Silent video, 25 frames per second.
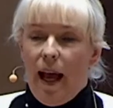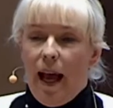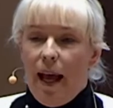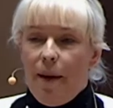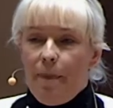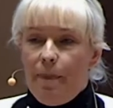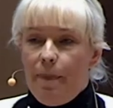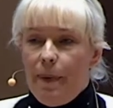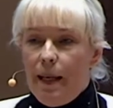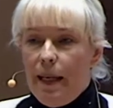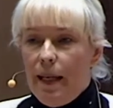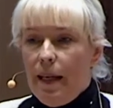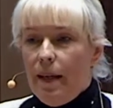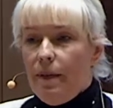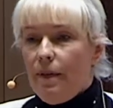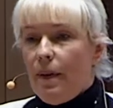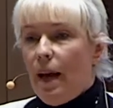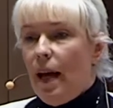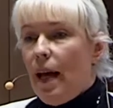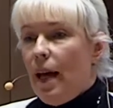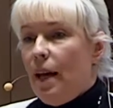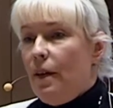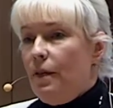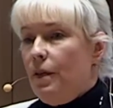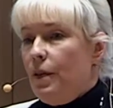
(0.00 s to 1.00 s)
I believe
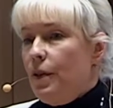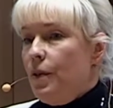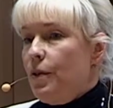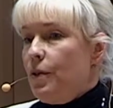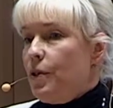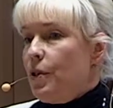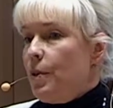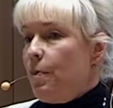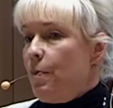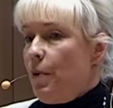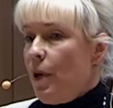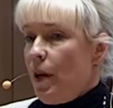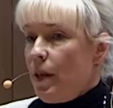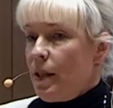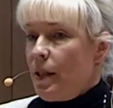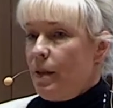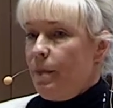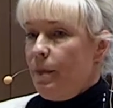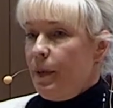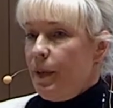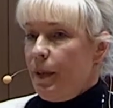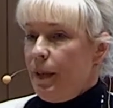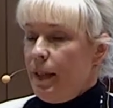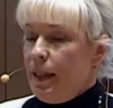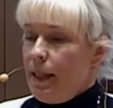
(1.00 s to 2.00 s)
I have used
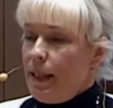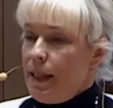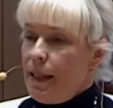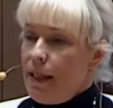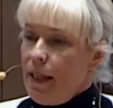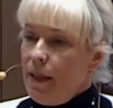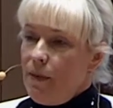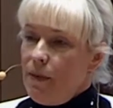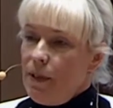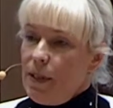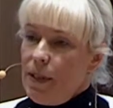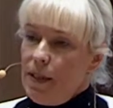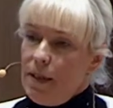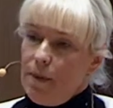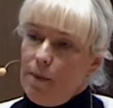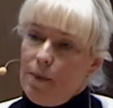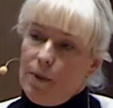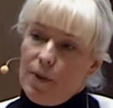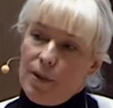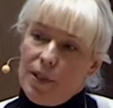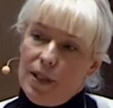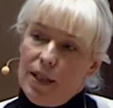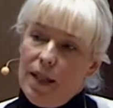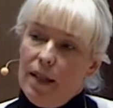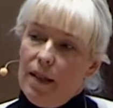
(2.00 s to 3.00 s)
approximately
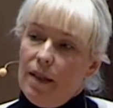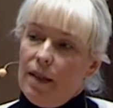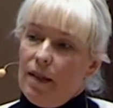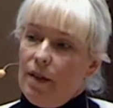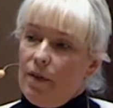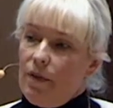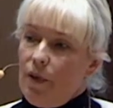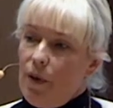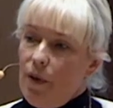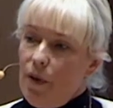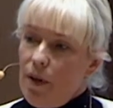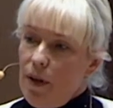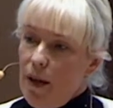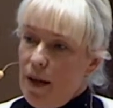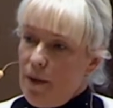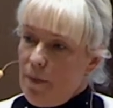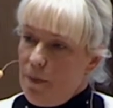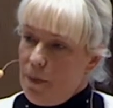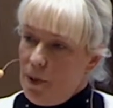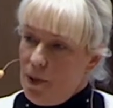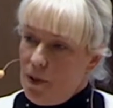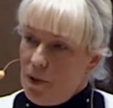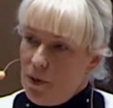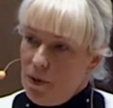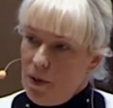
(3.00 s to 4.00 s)
70% of all
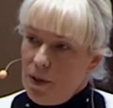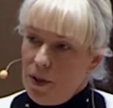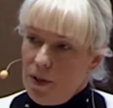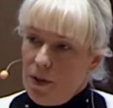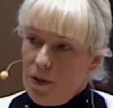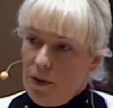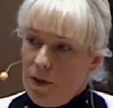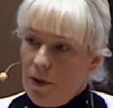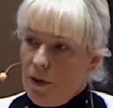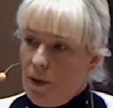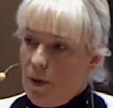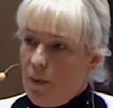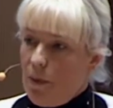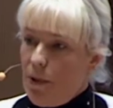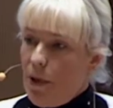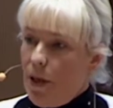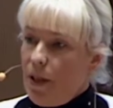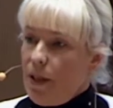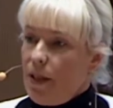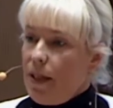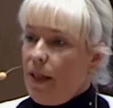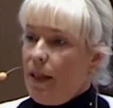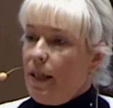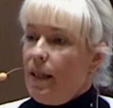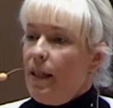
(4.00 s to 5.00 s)
I've been doing during the
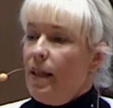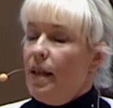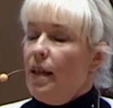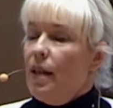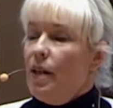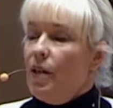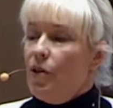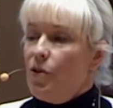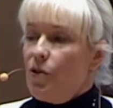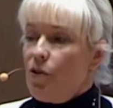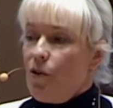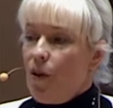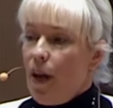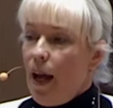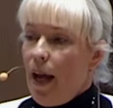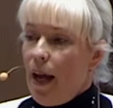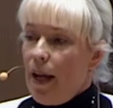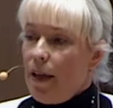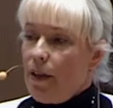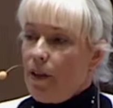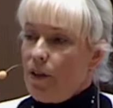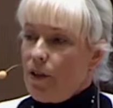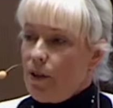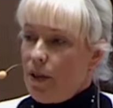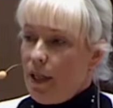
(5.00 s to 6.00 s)
project,
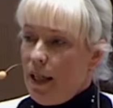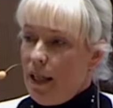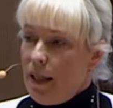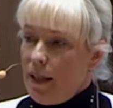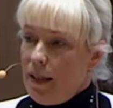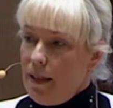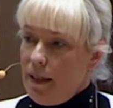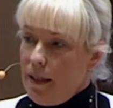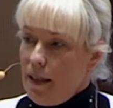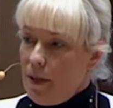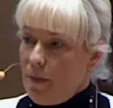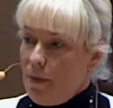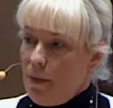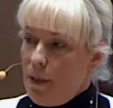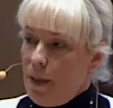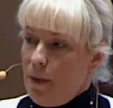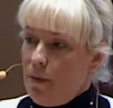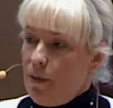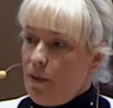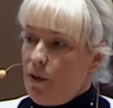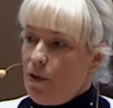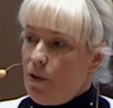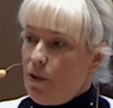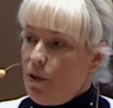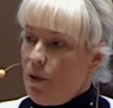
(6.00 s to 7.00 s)
trying to get these
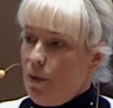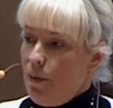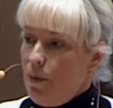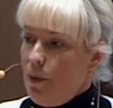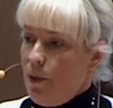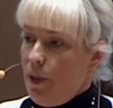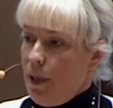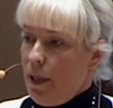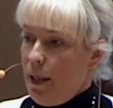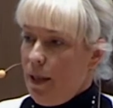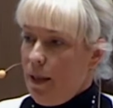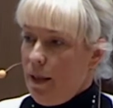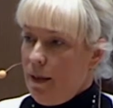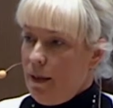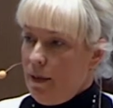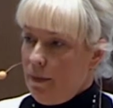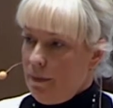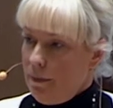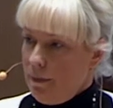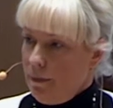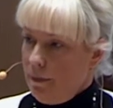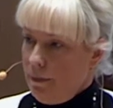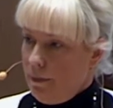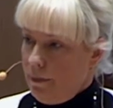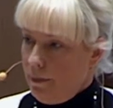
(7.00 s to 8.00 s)
people to communicate.
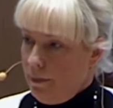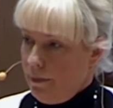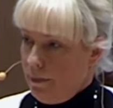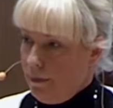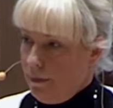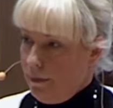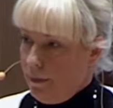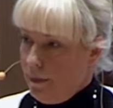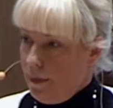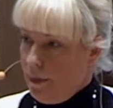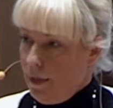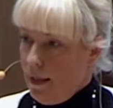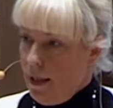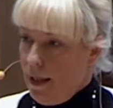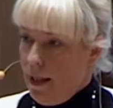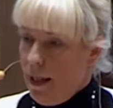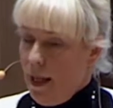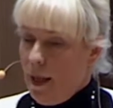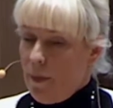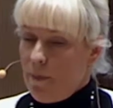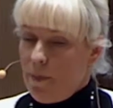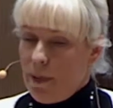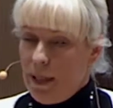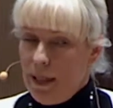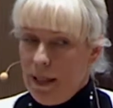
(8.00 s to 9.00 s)

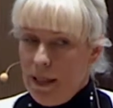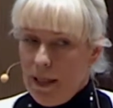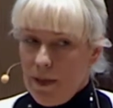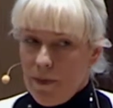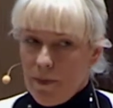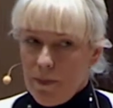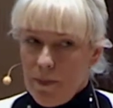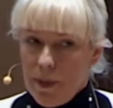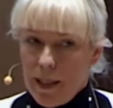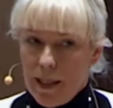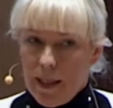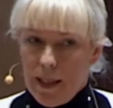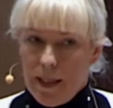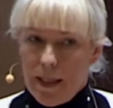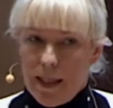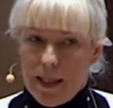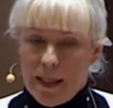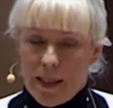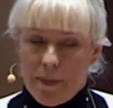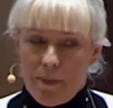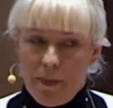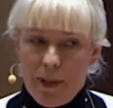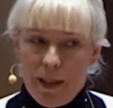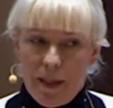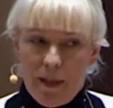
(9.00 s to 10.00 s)
And believe me, they
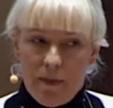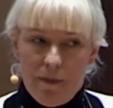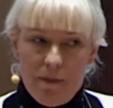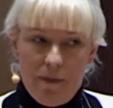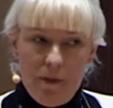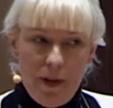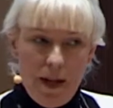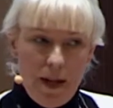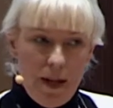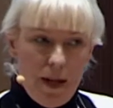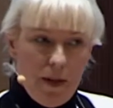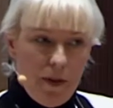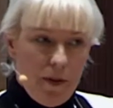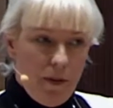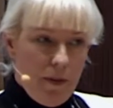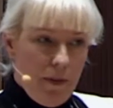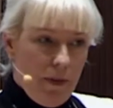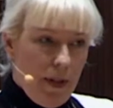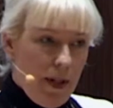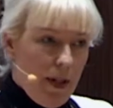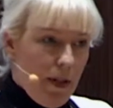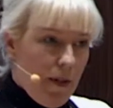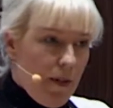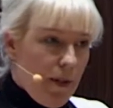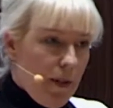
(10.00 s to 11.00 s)
speak very,
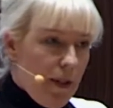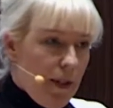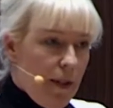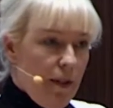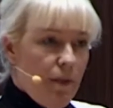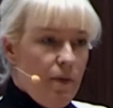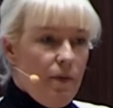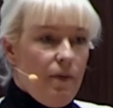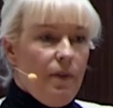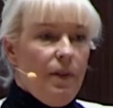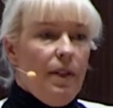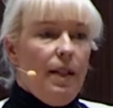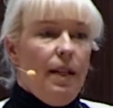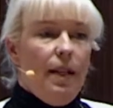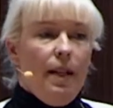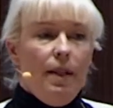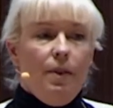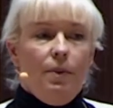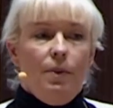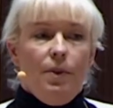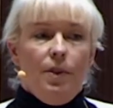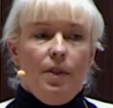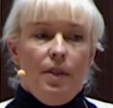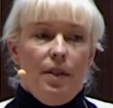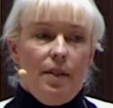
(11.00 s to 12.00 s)
very different
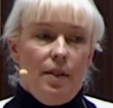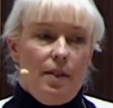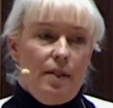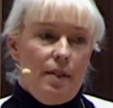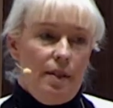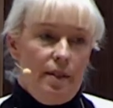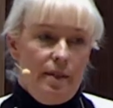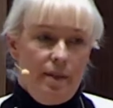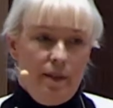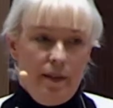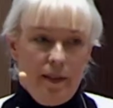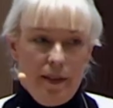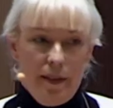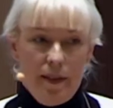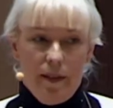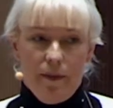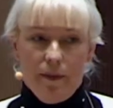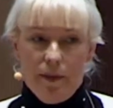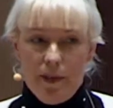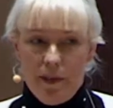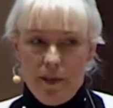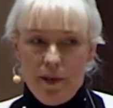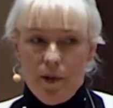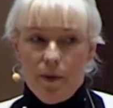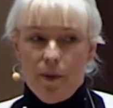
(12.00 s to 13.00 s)
languages.
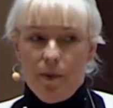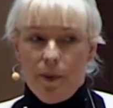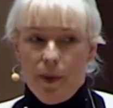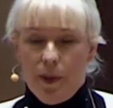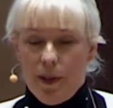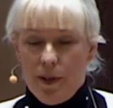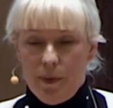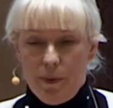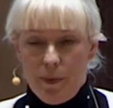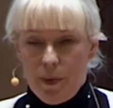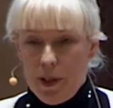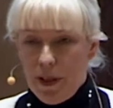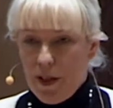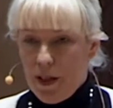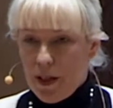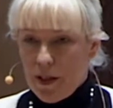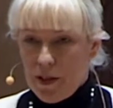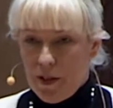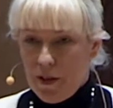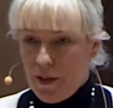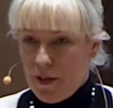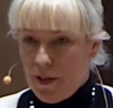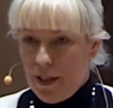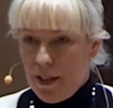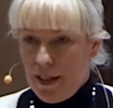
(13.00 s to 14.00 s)
Even though we're not
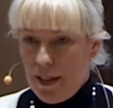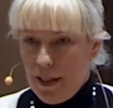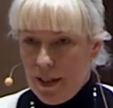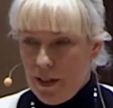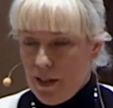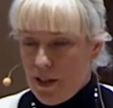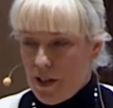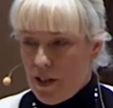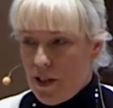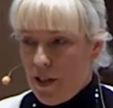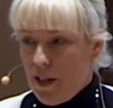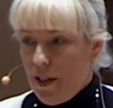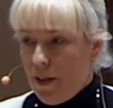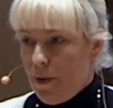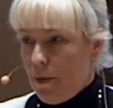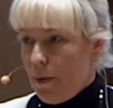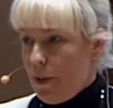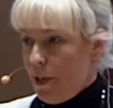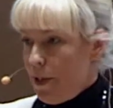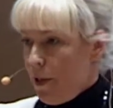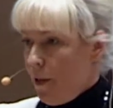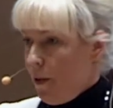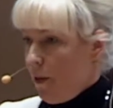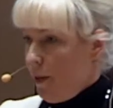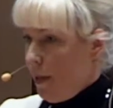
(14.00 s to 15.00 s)
talking English here,
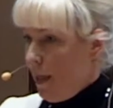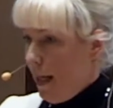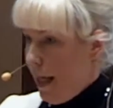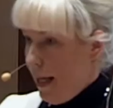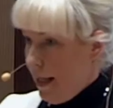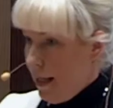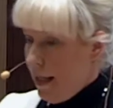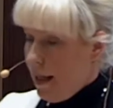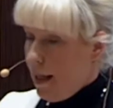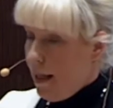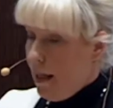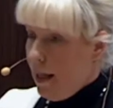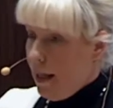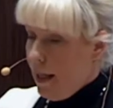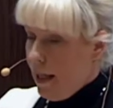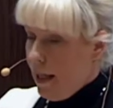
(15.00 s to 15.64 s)
we're talking like